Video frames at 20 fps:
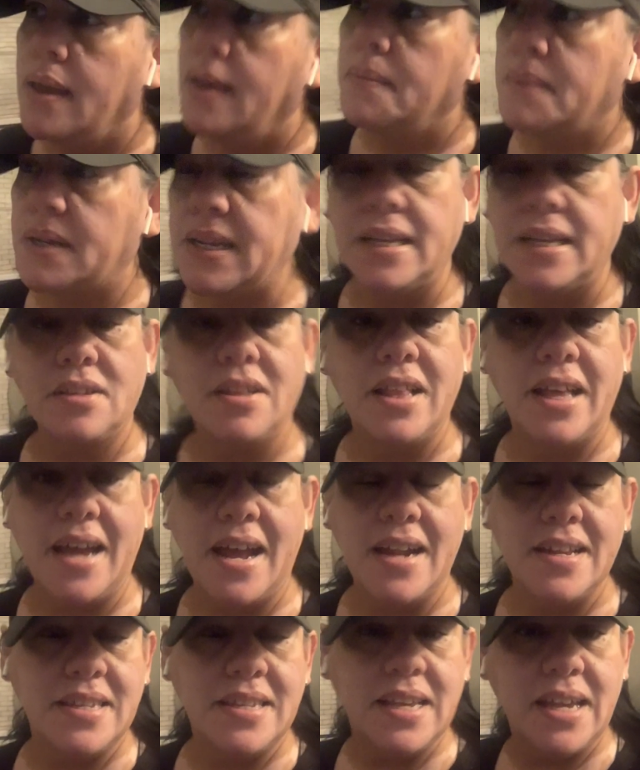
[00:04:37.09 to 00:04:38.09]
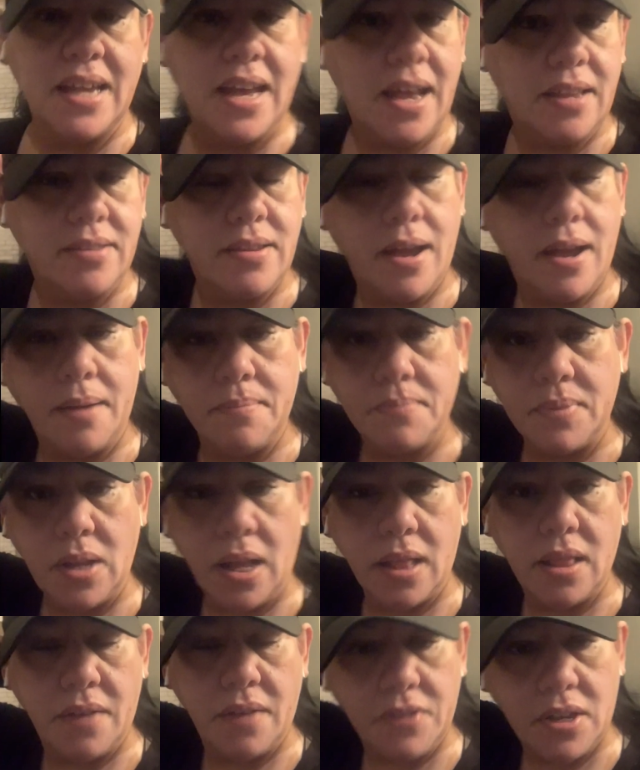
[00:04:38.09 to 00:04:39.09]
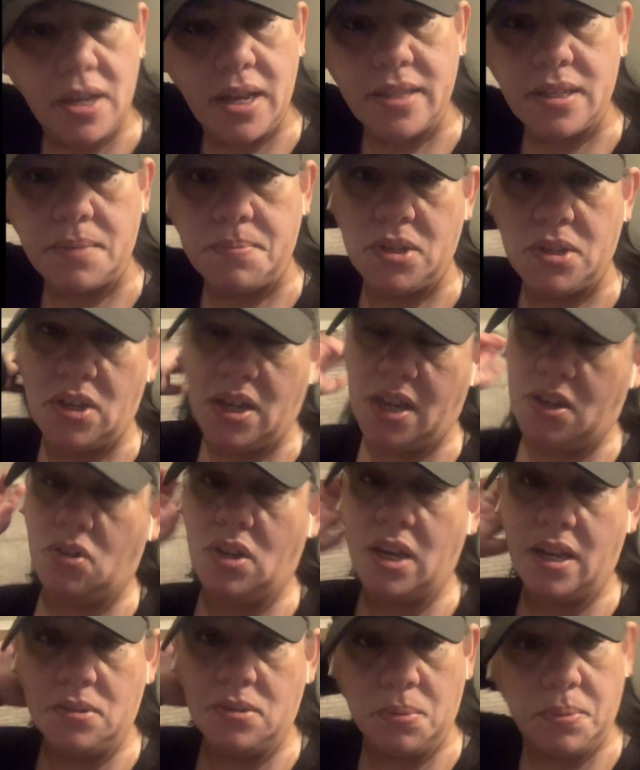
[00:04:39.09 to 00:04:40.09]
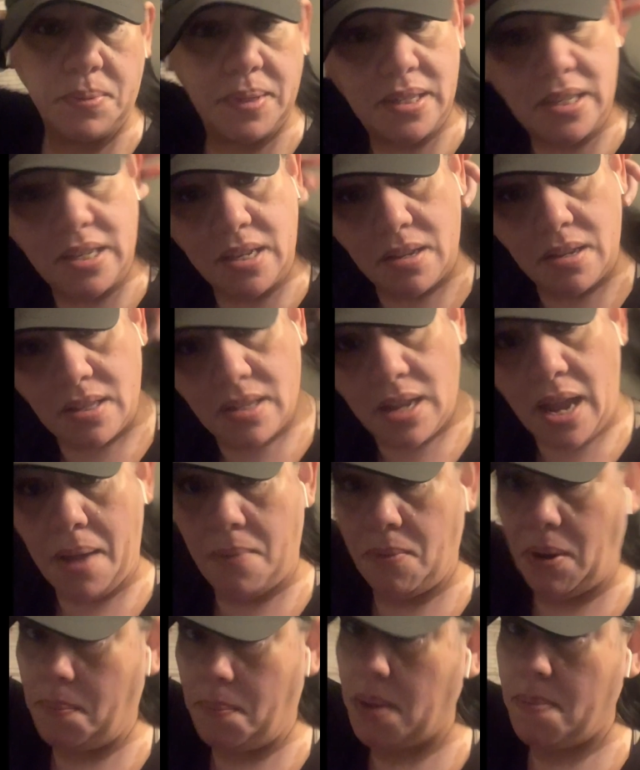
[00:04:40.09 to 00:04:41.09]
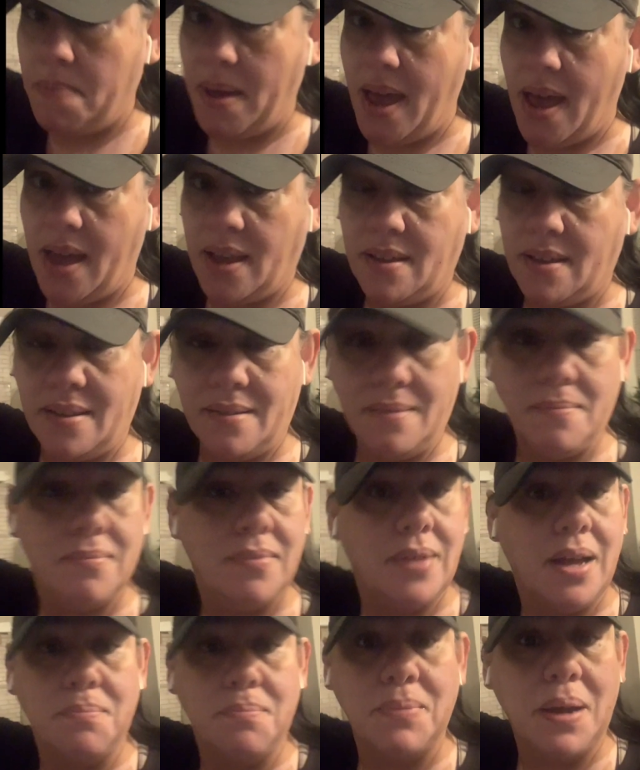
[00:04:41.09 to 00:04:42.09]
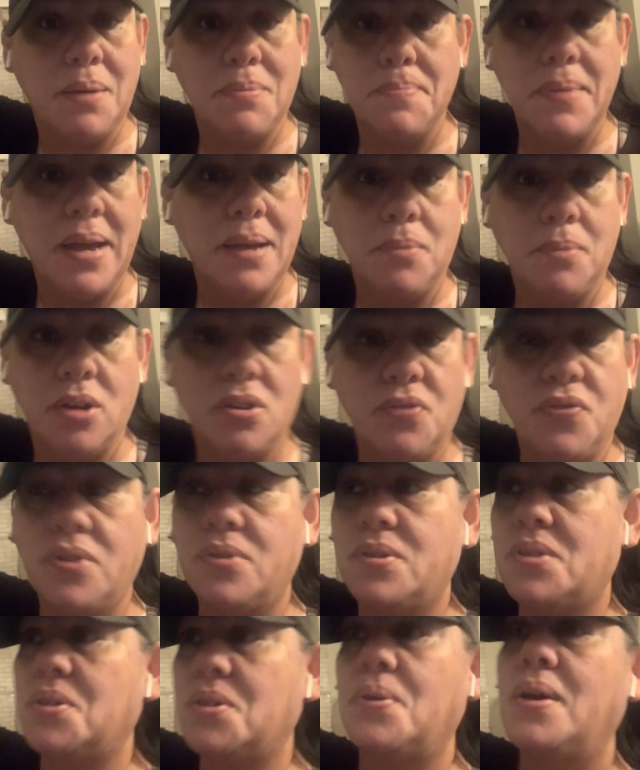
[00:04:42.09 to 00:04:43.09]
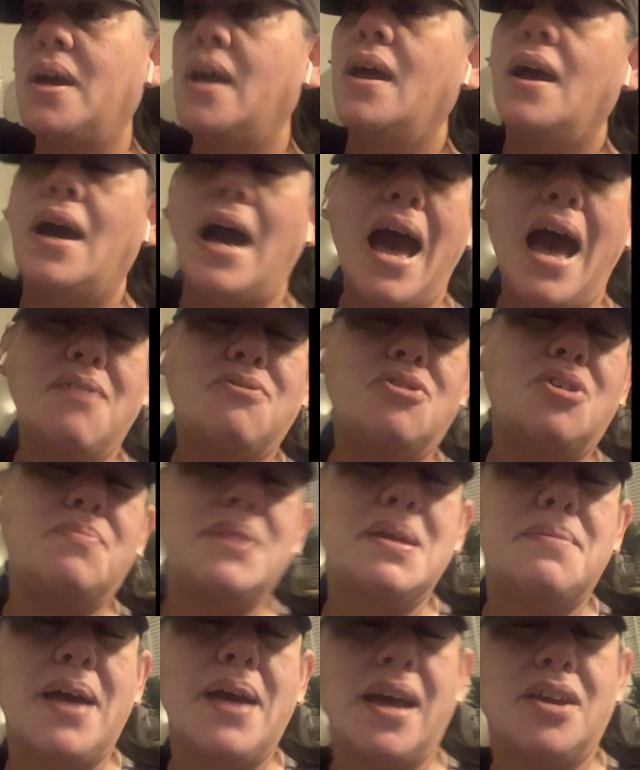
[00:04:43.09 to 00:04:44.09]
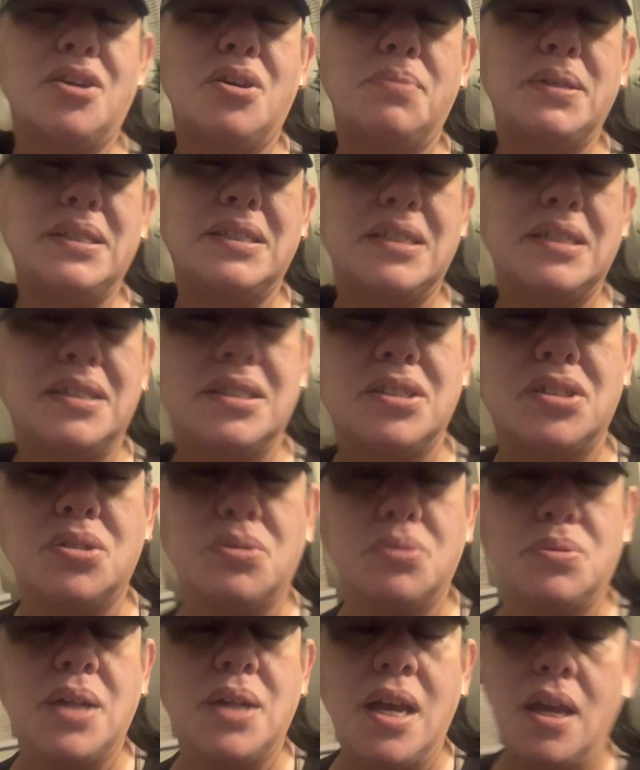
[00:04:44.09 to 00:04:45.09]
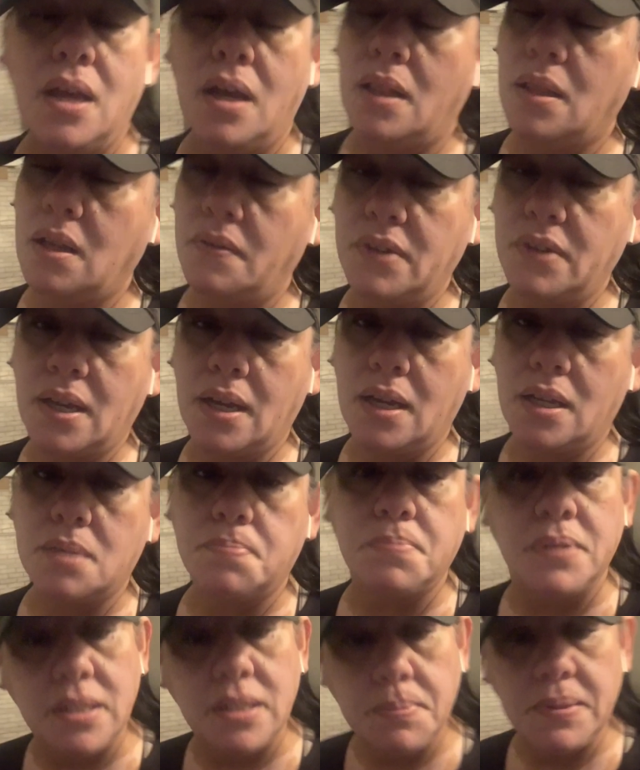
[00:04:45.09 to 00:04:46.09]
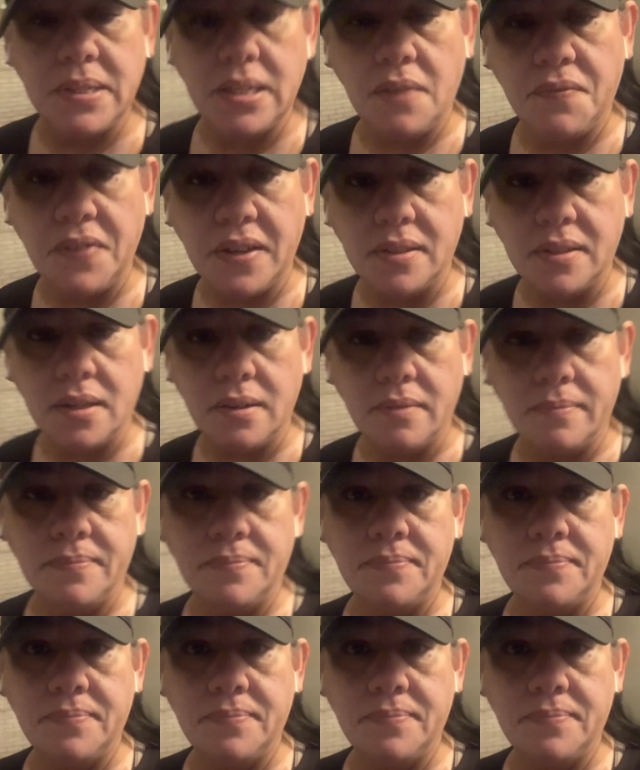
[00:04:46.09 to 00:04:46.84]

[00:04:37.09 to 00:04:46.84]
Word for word: But that's all I got to say, guys. Um, I love you guys. I miss you guys. You guys will be seen. I want to be back. I'm coming back March 1st, so I will be back. You'll be seeing this soon. I love you guys. Please be safe out there.